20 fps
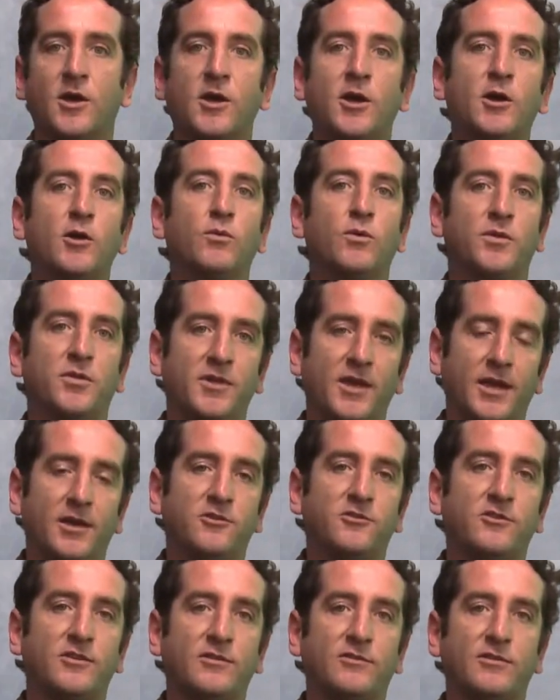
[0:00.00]
With the
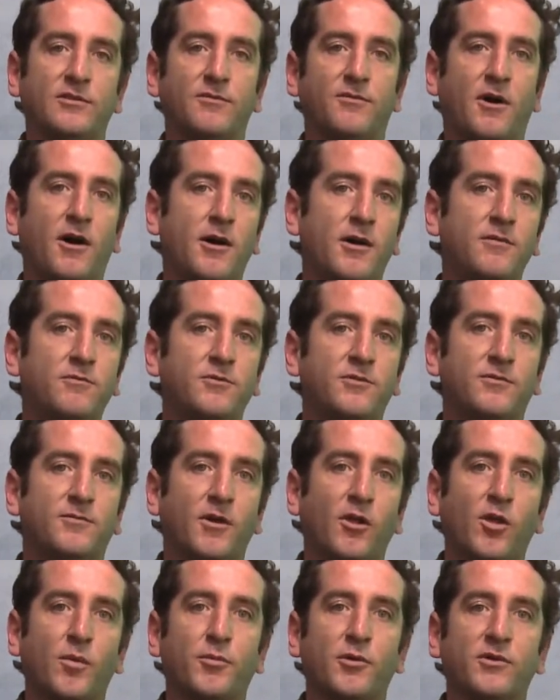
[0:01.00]
HTC Vive,
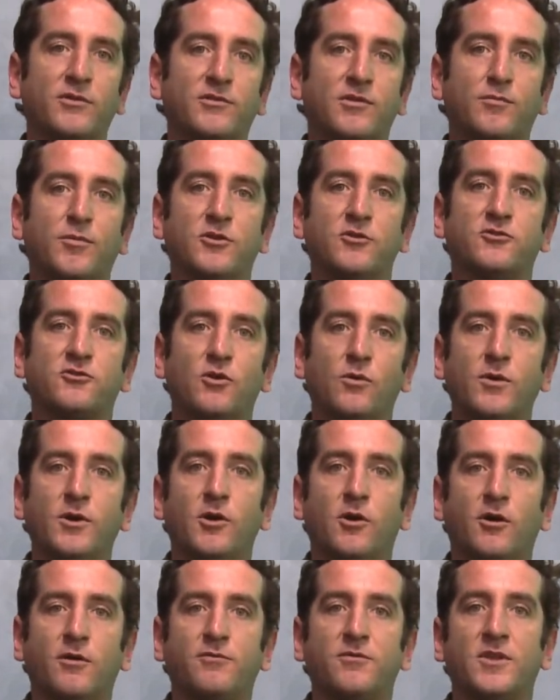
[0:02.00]
developers have been showing
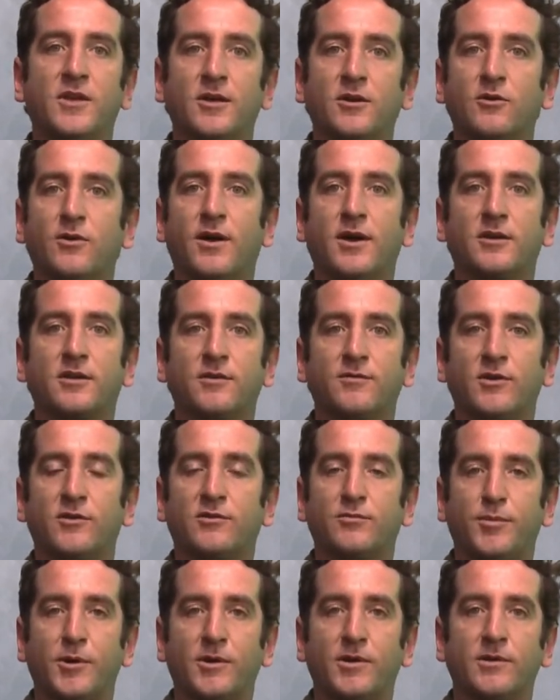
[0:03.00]
off the interactive
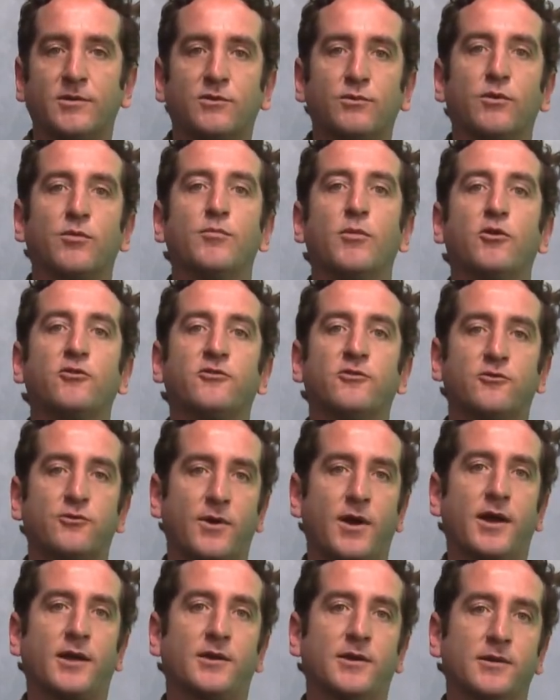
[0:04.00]
experience with motion
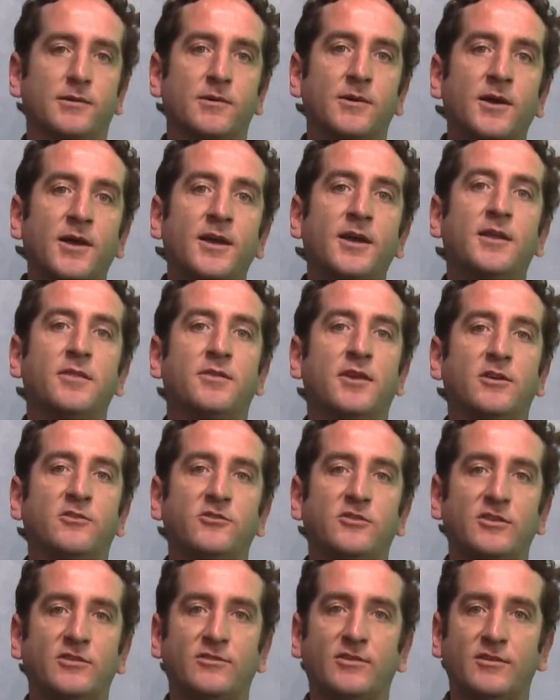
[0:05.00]
tracking. The
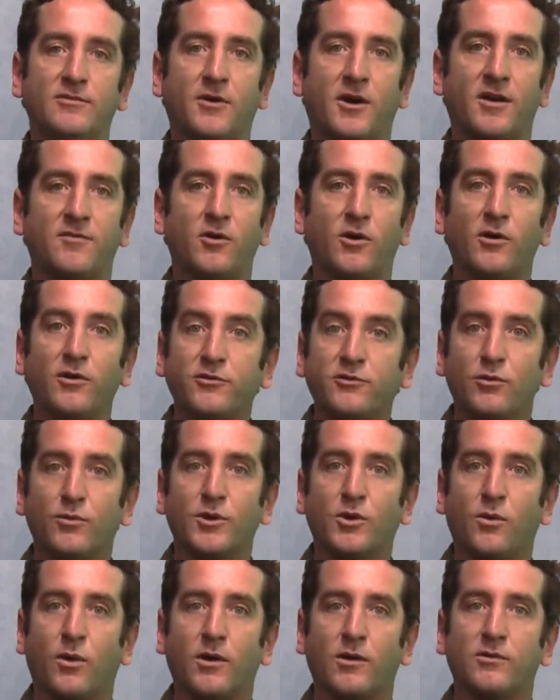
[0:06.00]
HTC Vive also
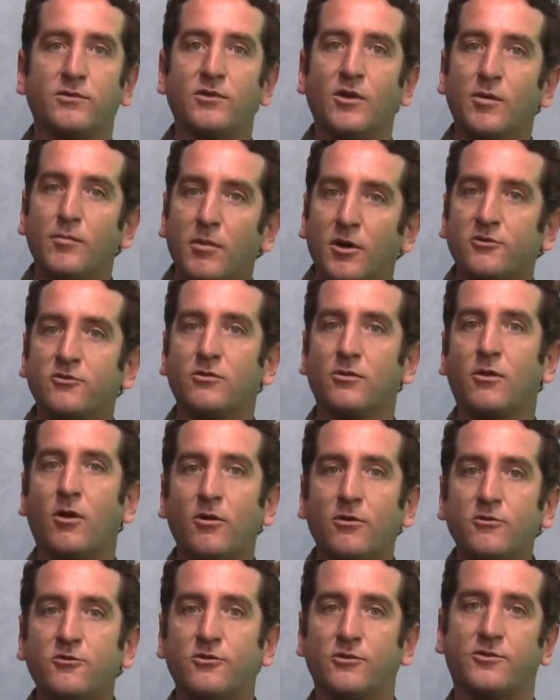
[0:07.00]
requires a much
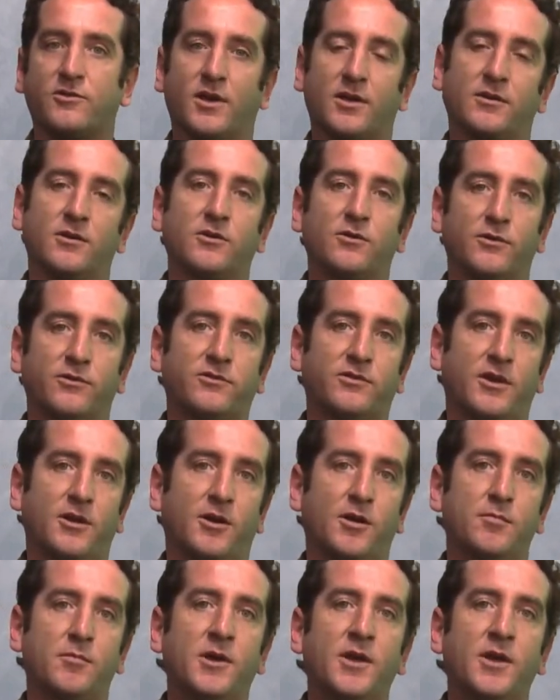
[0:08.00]
larger technical setup